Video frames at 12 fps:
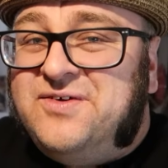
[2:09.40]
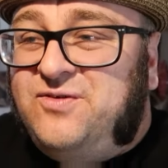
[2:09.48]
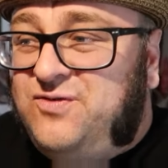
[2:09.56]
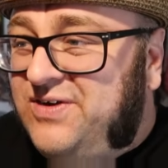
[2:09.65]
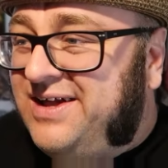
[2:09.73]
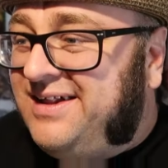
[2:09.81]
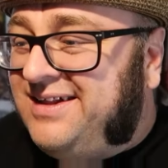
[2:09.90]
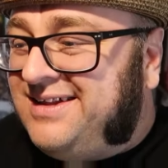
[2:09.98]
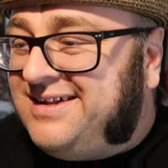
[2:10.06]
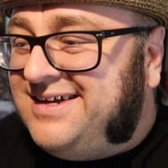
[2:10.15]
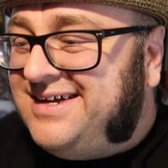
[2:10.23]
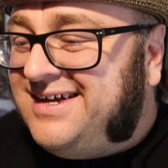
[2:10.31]

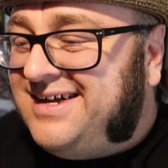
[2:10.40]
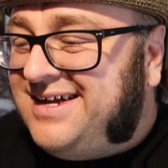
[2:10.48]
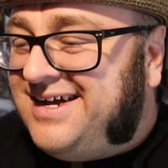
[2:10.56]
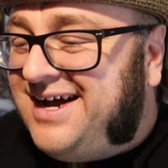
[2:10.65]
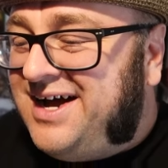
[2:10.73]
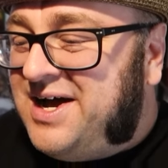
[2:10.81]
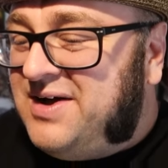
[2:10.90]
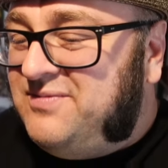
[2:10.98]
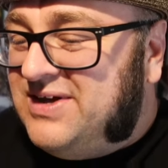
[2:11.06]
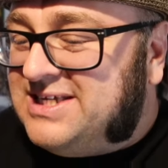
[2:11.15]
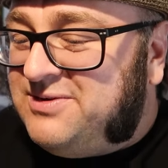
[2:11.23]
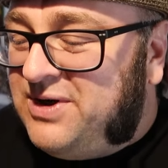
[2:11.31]
Phil uh,
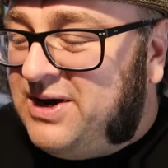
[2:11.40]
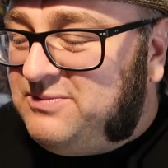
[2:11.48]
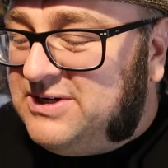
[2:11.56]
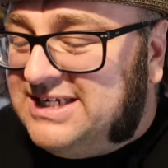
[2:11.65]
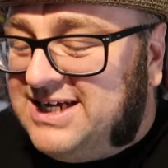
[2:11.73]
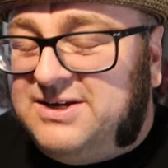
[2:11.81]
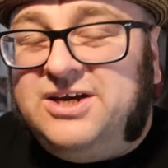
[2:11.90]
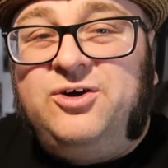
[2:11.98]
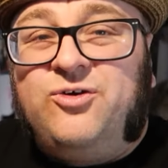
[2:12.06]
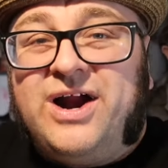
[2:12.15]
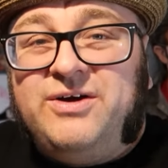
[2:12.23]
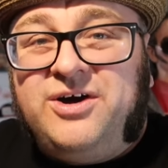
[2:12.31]
visit, went up and
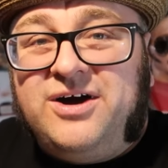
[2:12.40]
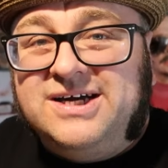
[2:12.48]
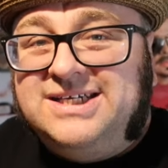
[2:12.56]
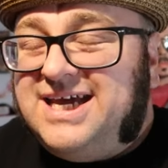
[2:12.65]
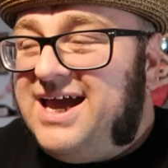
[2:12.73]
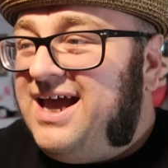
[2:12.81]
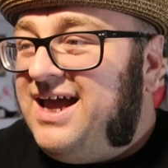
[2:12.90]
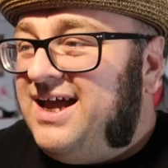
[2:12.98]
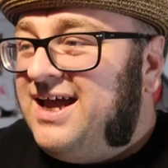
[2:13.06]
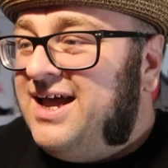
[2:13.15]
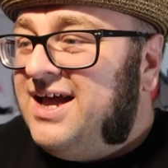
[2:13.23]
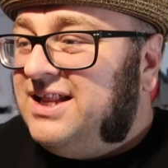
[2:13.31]
did Groundhog
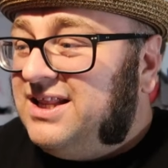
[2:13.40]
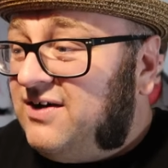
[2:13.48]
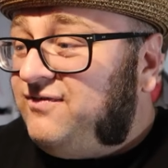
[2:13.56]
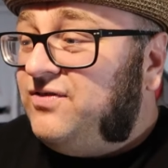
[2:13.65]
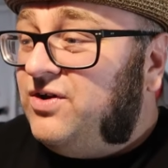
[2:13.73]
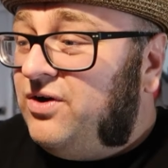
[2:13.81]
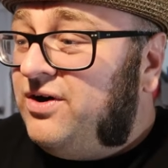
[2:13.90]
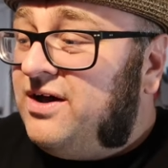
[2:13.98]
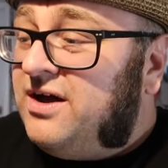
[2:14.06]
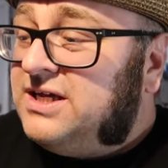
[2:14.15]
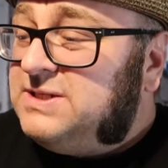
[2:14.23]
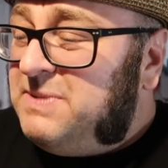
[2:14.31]
Day, left
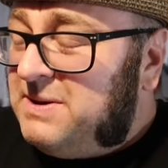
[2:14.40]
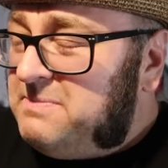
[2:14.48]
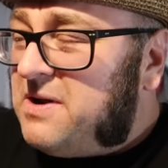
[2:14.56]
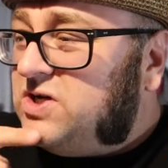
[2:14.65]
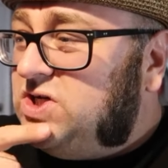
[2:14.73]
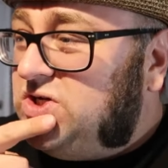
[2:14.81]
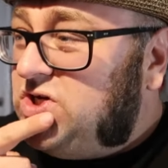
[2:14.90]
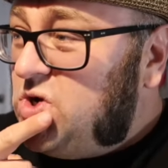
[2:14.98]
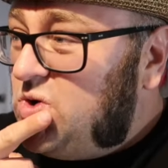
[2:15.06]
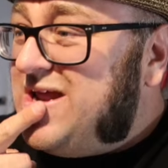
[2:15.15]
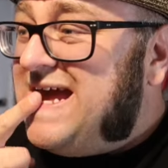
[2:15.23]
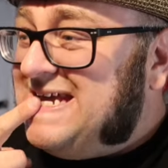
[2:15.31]
Florida, spent about
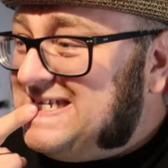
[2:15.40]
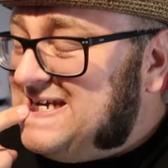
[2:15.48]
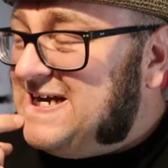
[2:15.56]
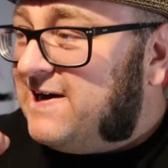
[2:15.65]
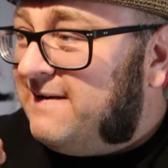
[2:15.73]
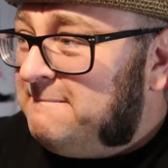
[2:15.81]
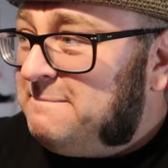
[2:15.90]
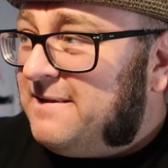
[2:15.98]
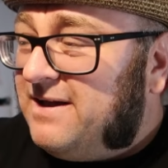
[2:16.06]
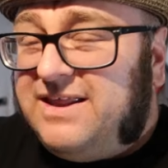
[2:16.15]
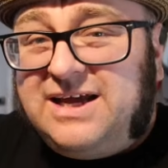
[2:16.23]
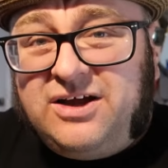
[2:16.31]
two days here.
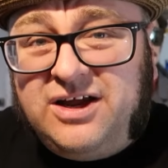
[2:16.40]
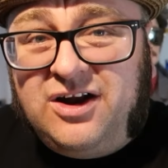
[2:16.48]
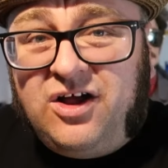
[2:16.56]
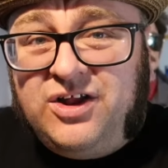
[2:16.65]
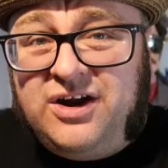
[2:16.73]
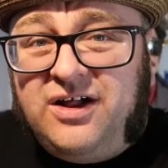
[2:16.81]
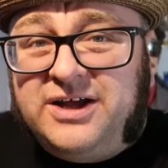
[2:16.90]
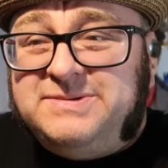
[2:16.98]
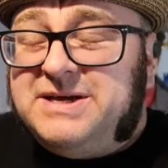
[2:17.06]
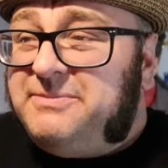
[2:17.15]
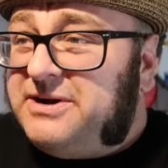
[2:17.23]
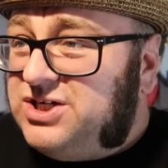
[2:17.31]
I think in all in all, I
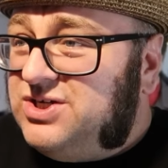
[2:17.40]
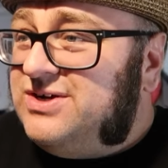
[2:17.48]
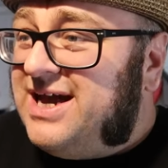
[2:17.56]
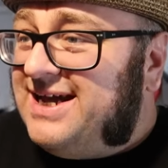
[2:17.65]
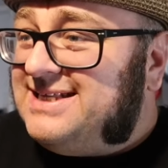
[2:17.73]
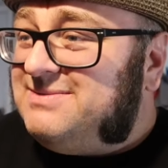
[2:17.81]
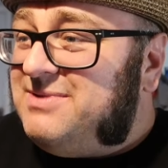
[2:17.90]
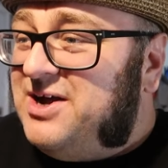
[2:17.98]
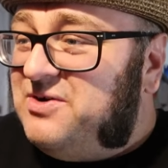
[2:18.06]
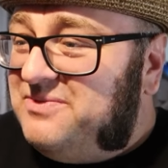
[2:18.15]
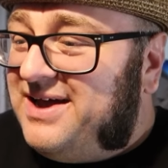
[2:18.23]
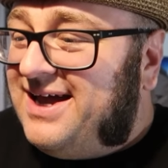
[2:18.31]
spent about two nights in
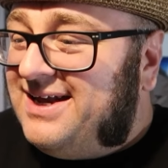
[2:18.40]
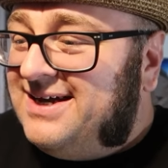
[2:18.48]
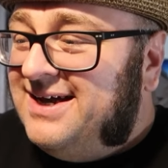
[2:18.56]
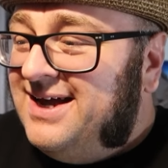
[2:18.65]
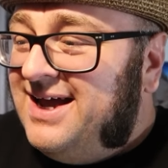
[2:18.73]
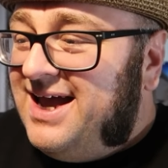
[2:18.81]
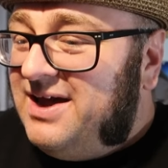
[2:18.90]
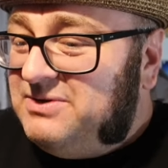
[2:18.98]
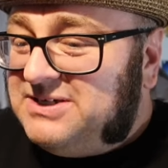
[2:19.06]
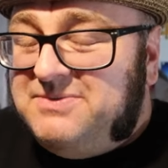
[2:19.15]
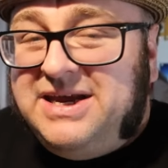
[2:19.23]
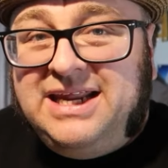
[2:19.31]
my own bed, and
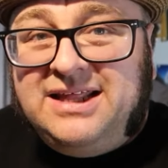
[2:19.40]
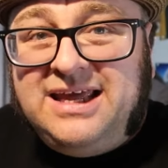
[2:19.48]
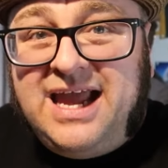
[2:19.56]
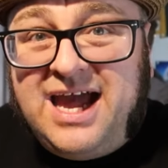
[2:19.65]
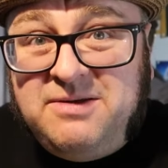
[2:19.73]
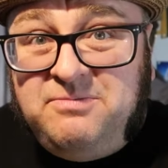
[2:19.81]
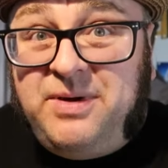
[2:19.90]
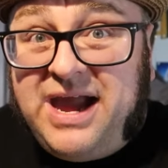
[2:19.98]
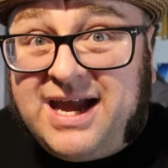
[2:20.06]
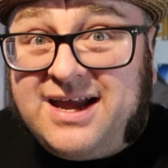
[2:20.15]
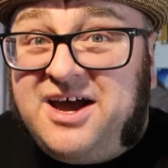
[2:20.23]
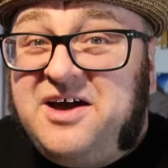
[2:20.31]
was immediately headed
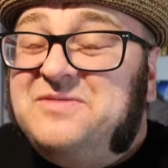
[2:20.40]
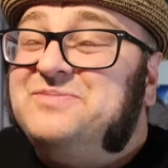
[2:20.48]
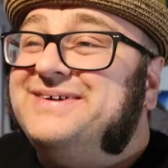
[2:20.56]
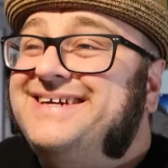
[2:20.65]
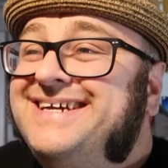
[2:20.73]
back up